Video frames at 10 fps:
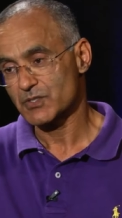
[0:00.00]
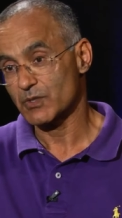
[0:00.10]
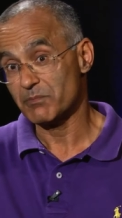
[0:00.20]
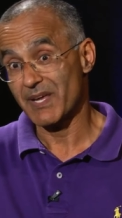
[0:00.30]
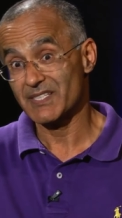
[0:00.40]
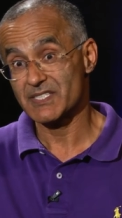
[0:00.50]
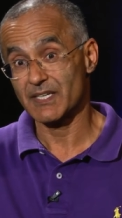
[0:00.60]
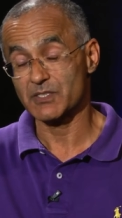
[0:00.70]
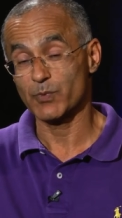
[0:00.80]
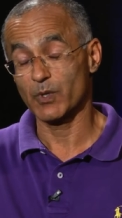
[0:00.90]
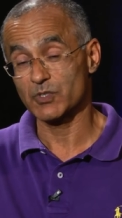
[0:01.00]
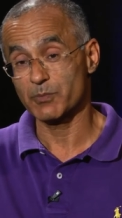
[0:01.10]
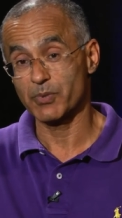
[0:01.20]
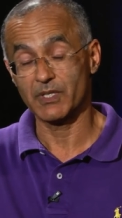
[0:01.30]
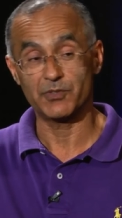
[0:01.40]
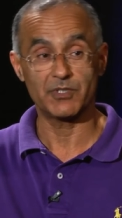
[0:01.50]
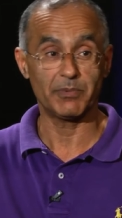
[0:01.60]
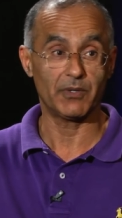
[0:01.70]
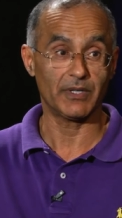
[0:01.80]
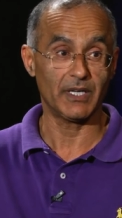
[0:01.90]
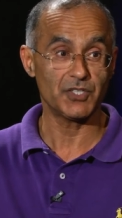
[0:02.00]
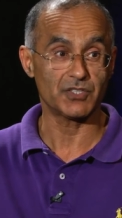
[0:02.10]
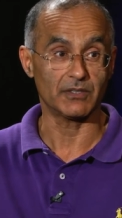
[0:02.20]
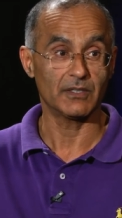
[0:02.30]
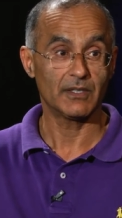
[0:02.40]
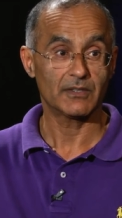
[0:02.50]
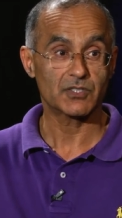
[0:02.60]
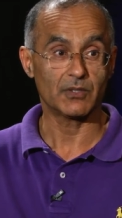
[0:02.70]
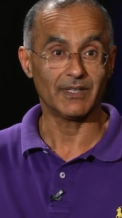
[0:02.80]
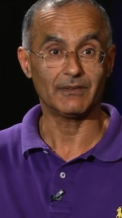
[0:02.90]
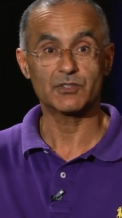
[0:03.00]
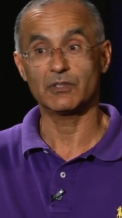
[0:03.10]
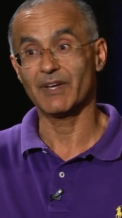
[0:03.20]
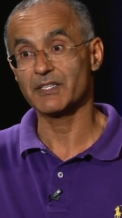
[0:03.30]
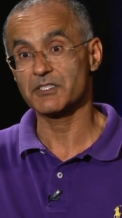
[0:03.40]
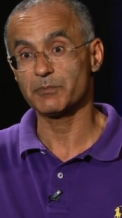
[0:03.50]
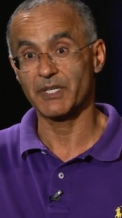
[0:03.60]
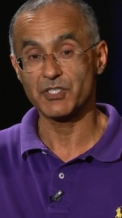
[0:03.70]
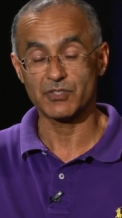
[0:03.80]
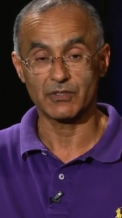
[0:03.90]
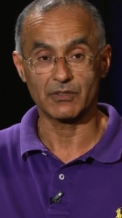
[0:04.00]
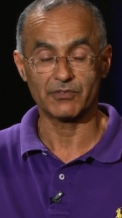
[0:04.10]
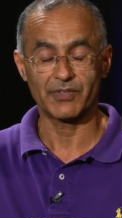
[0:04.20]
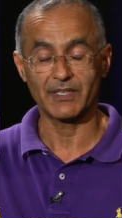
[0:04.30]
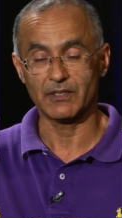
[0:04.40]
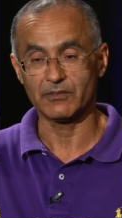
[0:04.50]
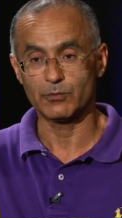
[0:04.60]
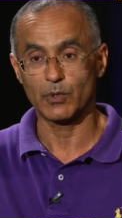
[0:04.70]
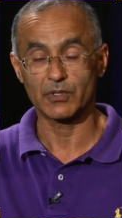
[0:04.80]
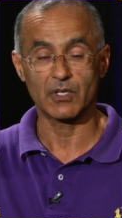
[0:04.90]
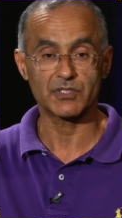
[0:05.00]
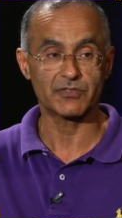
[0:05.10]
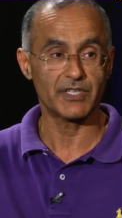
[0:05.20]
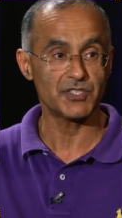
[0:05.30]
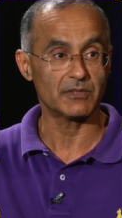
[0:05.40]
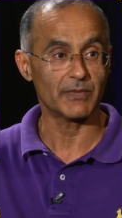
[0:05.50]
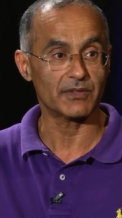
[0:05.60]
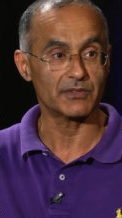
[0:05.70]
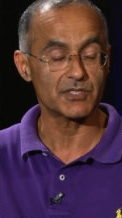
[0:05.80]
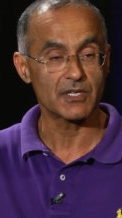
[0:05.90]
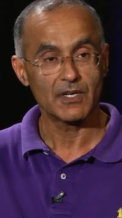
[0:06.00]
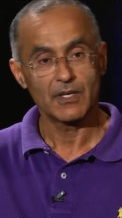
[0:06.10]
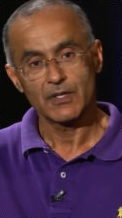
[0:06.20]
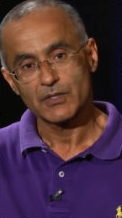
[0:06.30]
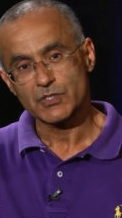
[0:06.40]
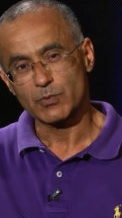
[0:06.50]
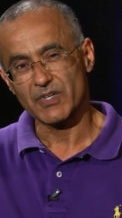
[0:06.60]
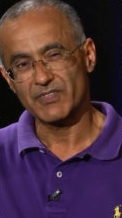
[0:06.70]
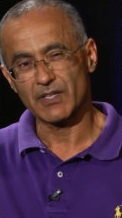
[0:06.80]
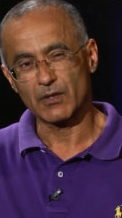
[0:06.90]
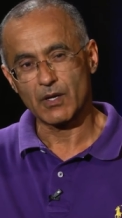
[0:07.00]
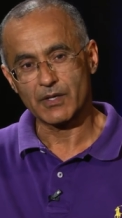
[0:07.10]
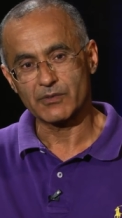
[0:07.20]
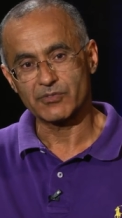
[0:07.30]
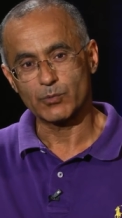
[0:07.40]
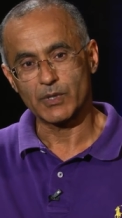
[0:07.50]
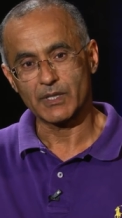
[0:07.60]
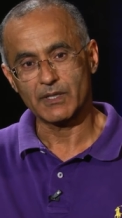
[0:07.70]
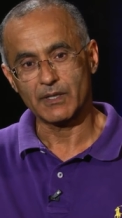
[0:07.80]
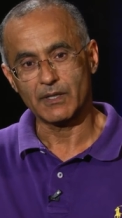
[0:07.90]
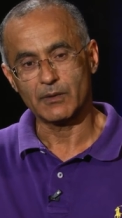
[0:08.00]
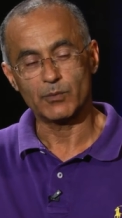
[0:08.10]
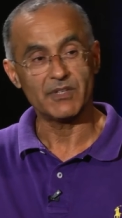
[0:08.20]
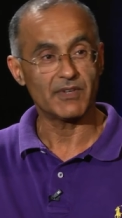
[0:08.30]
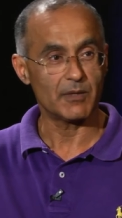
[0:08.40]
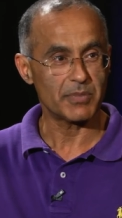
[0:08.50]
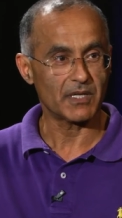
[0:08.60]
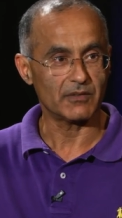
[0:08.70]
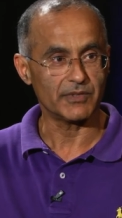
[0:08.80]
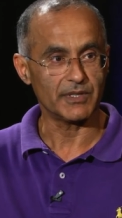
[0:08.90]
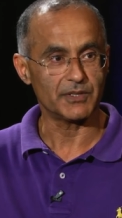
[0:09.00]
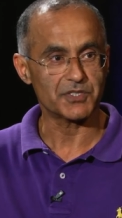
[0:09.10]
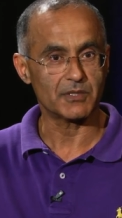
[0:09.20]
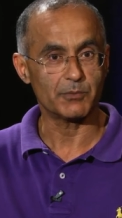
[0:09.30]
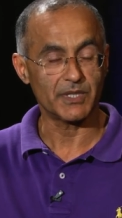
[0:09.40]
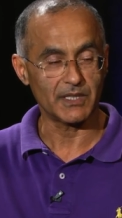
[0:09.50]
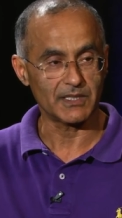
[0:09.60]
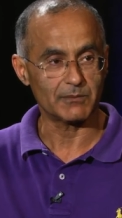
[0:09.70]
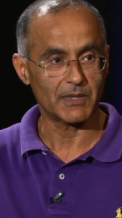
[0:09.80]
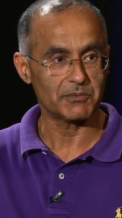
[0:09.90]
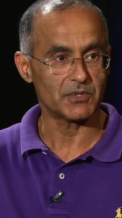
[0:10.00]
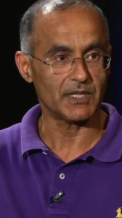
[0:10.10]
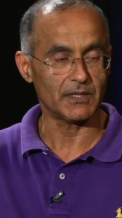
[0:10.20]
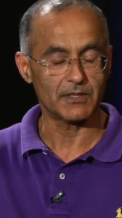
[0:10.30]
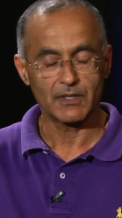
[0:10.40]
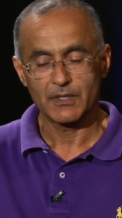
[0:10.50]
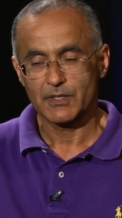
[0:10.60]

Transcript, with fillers: So it made sense. We also put in drip irrigation, so in sort of anticipation of, frankly, of water conservation methods. So we've done a lot of work in revamping our vineyards and bringing them up to date.